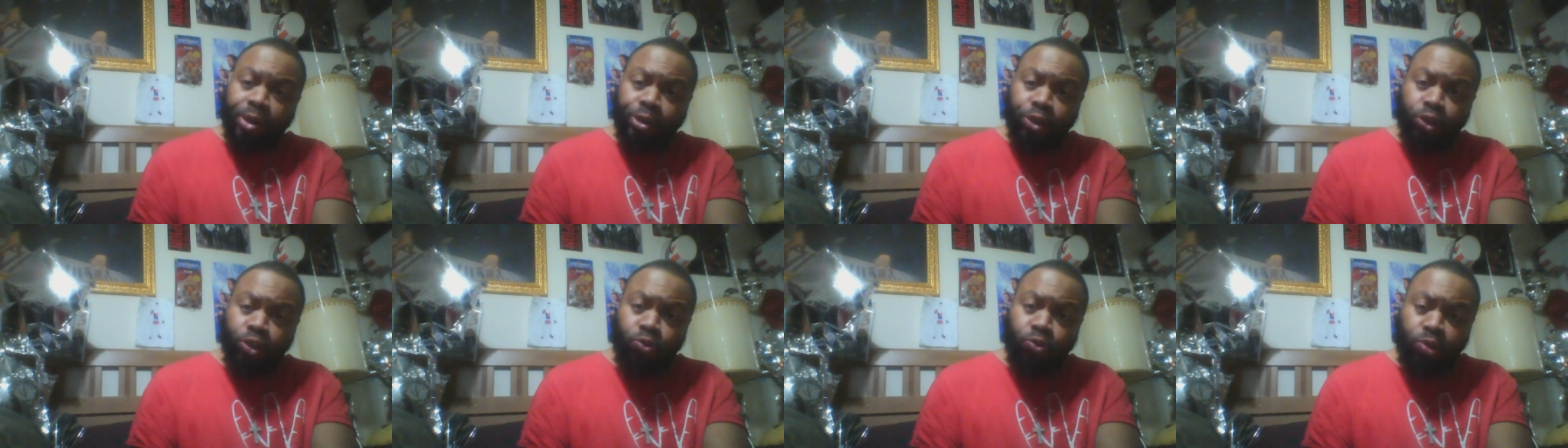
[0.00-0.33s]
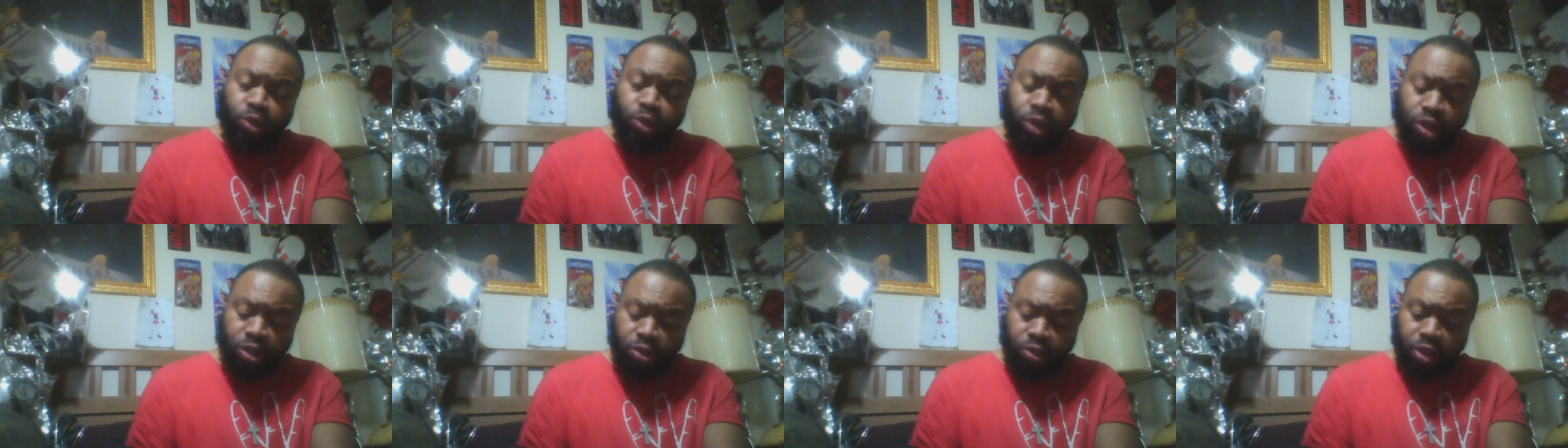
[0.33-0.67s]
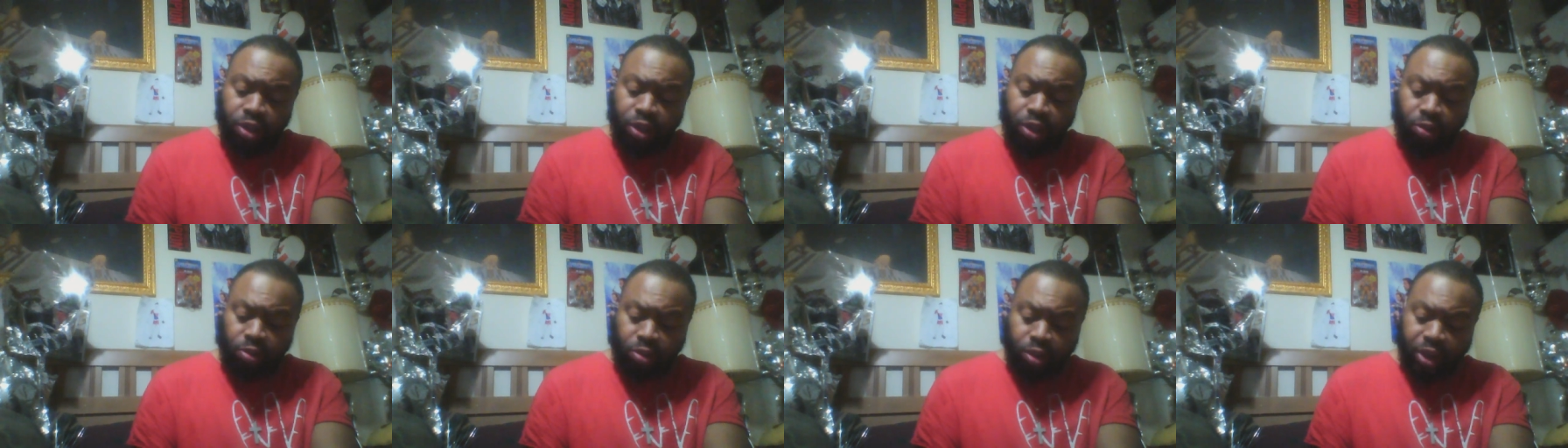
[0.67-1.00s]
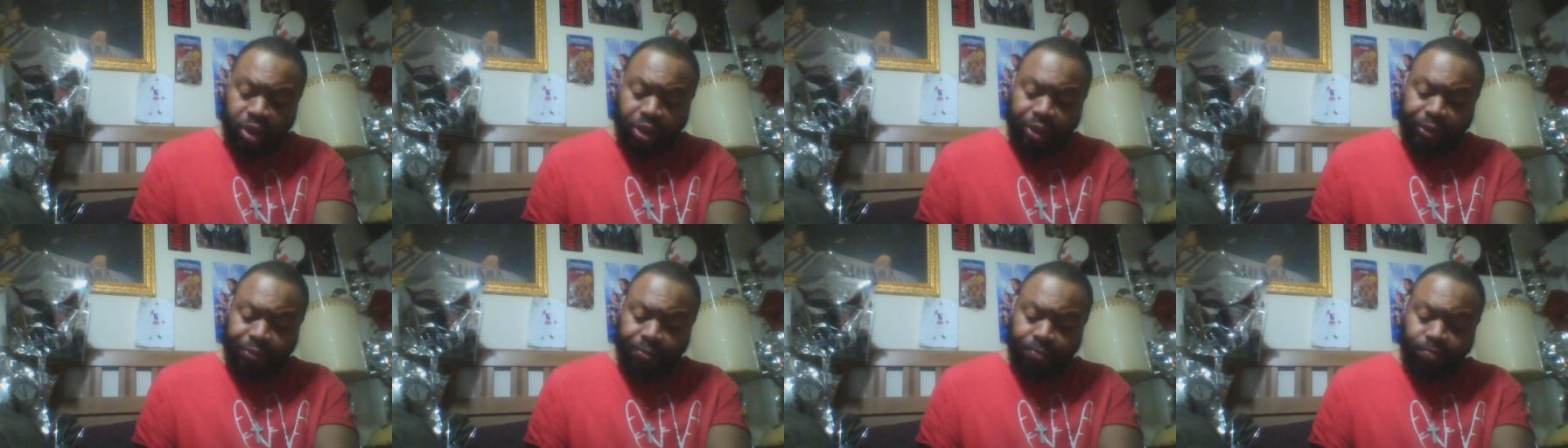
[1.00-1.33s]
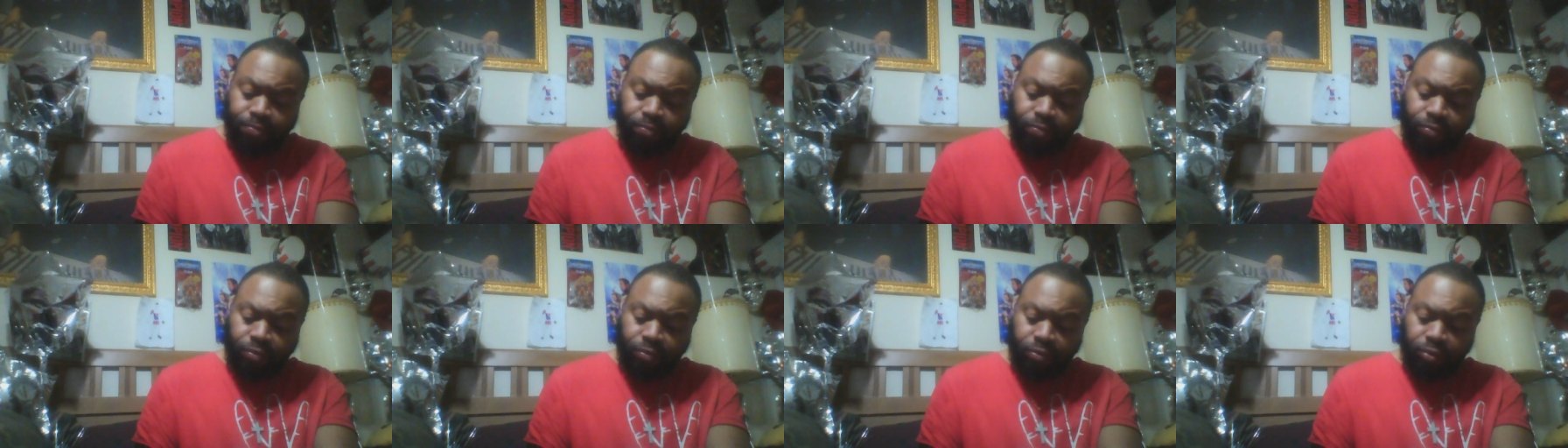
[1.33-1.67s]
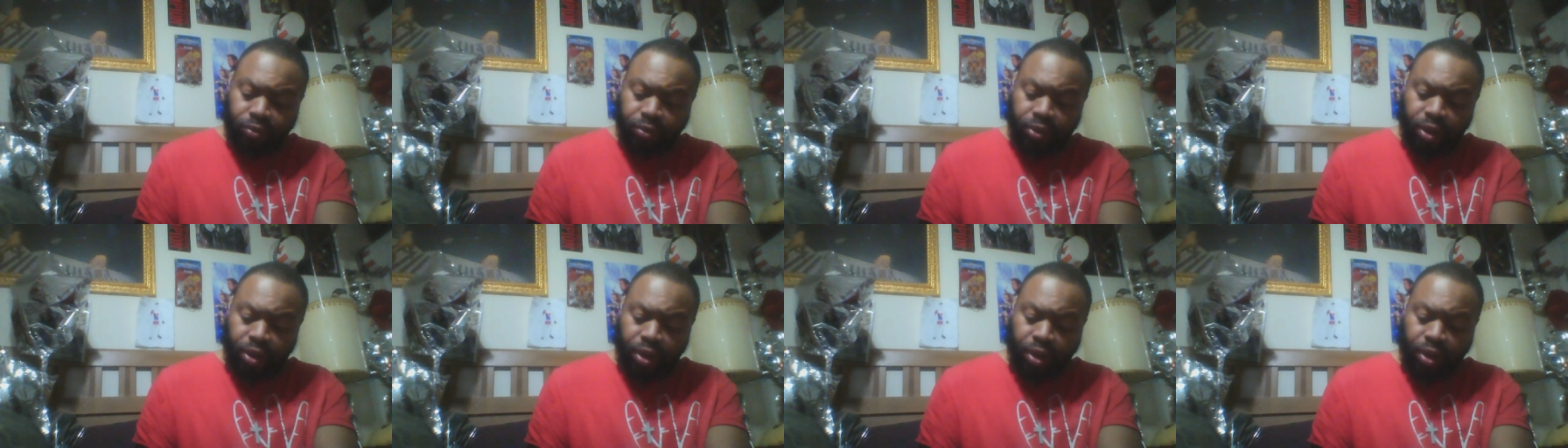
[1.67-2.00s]
who was here yesterday?
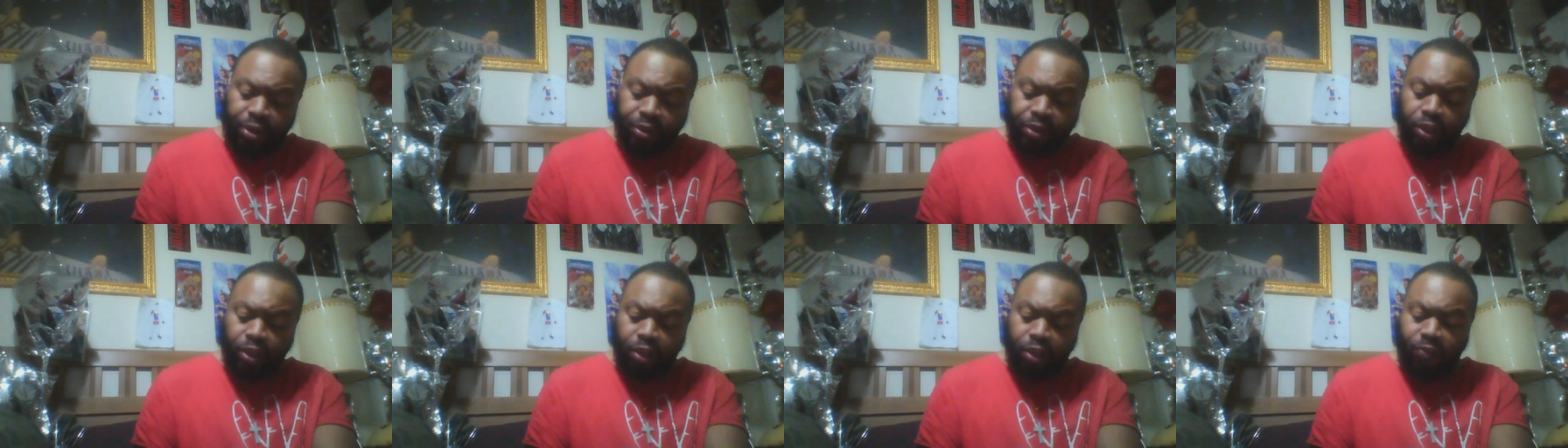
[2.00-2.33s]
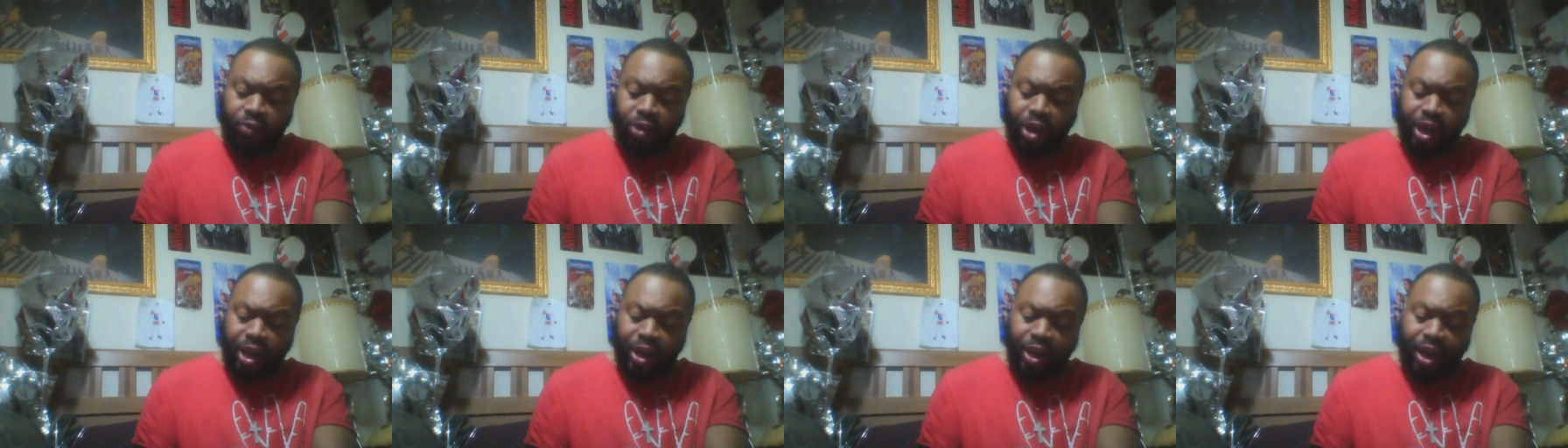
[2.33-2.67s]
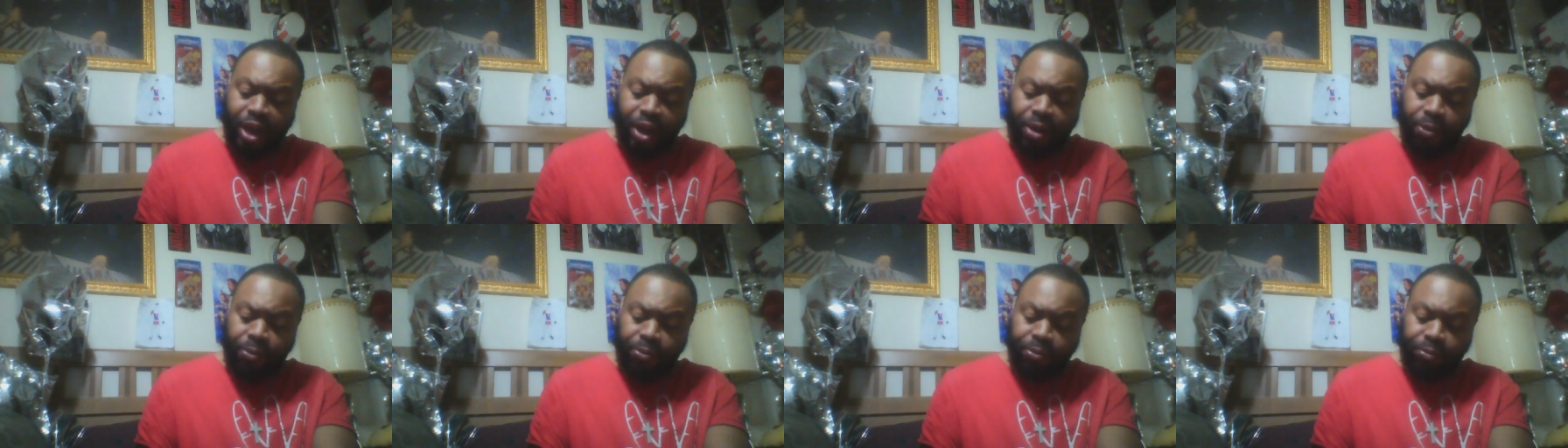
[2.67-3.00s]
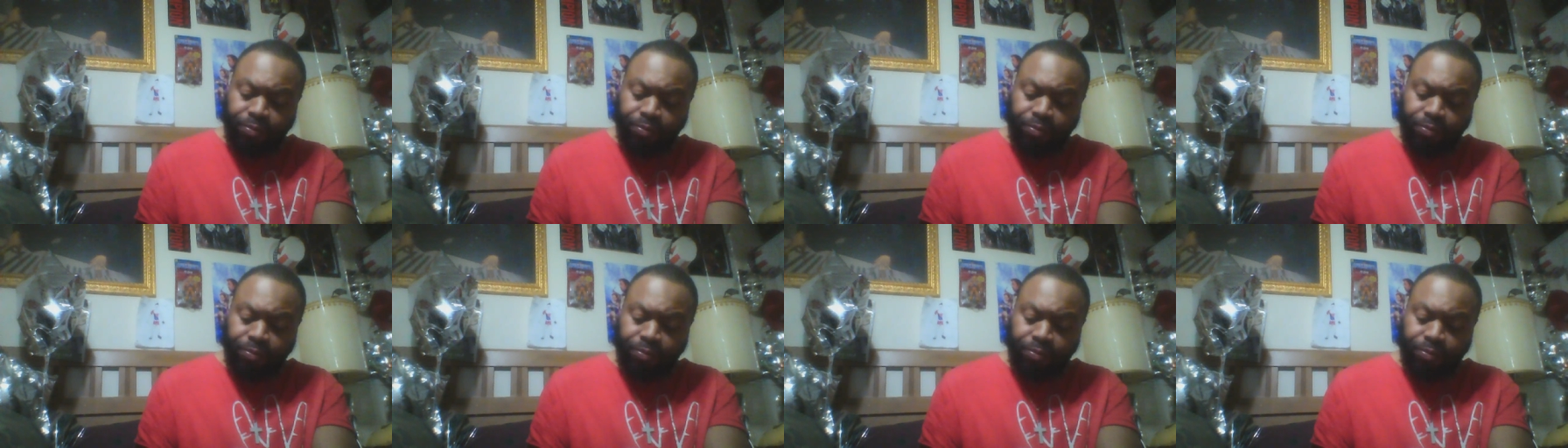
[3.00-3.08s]
Let's find out.